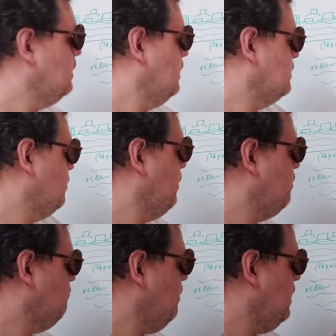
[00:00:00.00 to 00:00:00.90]
Let's get ready
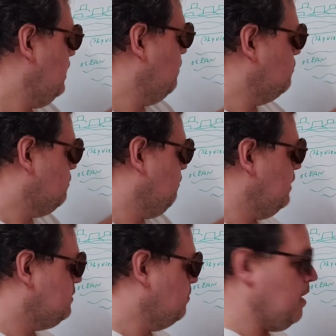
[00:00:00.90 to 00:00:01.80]
to fight. And there's a
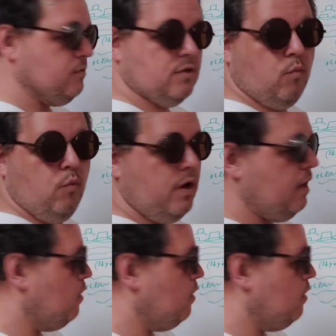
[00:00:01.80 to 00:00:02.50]
fight somehow, some way.